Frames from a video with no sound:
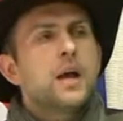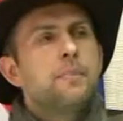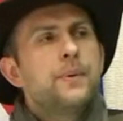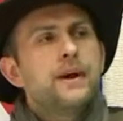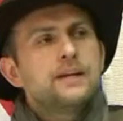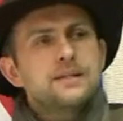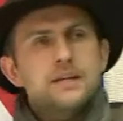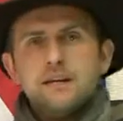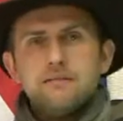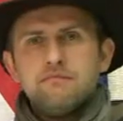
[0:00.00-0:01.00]

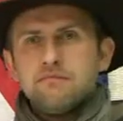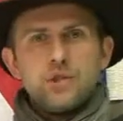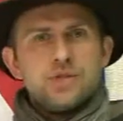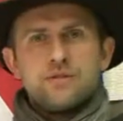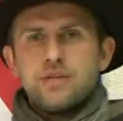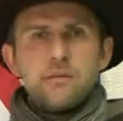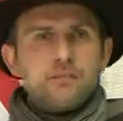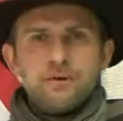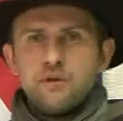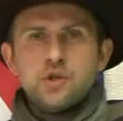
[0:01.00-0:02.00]
But just keep
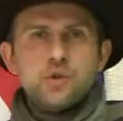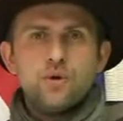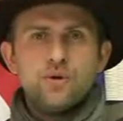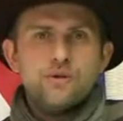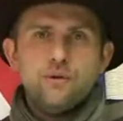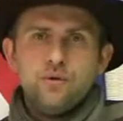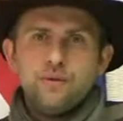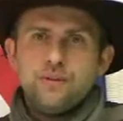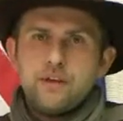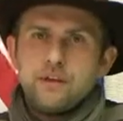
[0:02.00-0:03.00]
on enjoying the whole
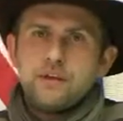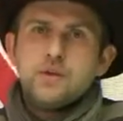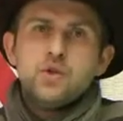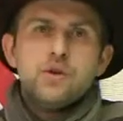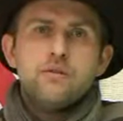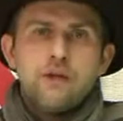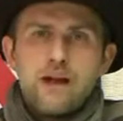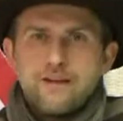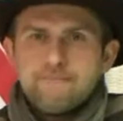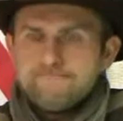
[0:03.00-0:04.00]
thing. Enjoy the
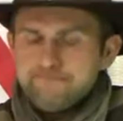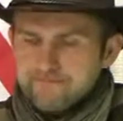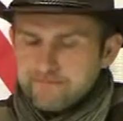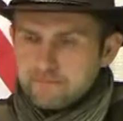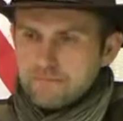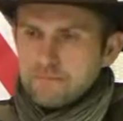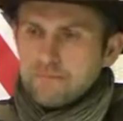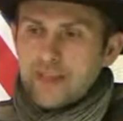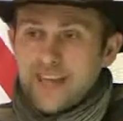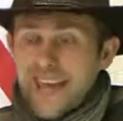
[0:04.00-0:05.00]
ride.
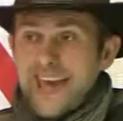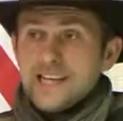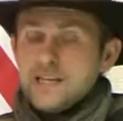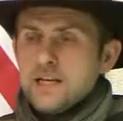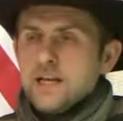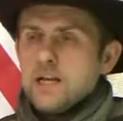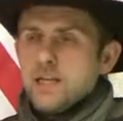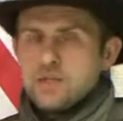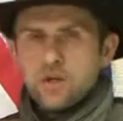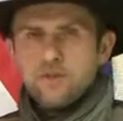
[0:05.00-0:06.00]
And
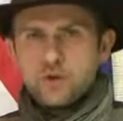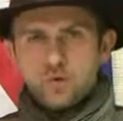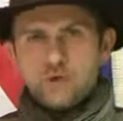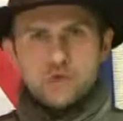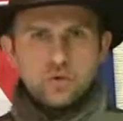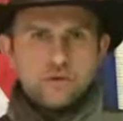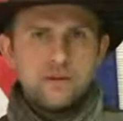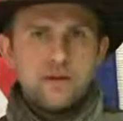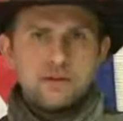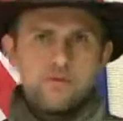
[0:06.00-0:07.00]
so if you do these two
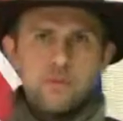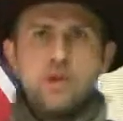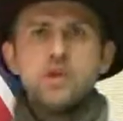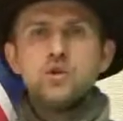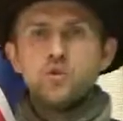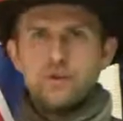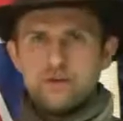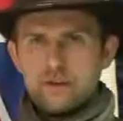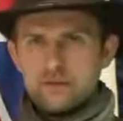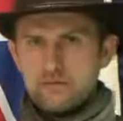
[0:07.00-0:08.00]
things, if you make sure
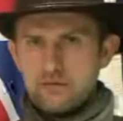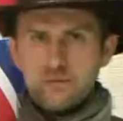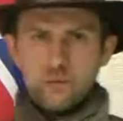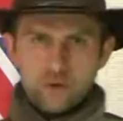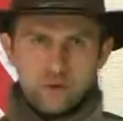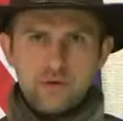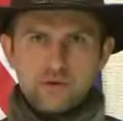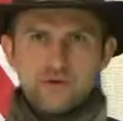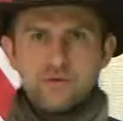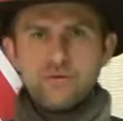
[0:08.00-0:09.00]
that if you work with your
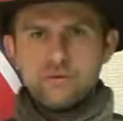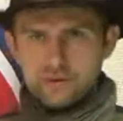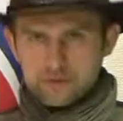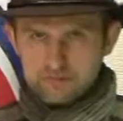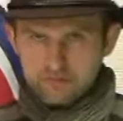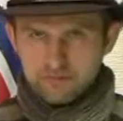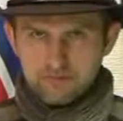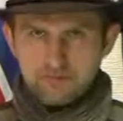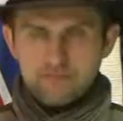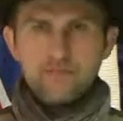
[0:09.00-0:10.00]
students,
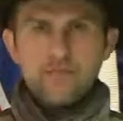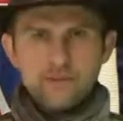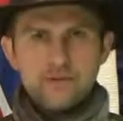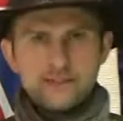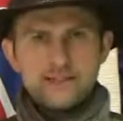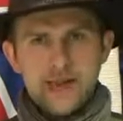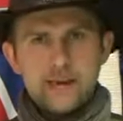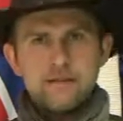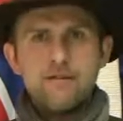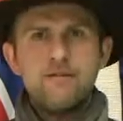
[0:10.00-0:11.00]

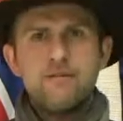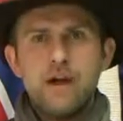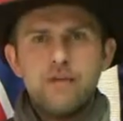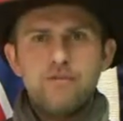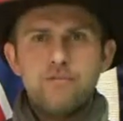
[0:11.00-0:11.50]
standing there right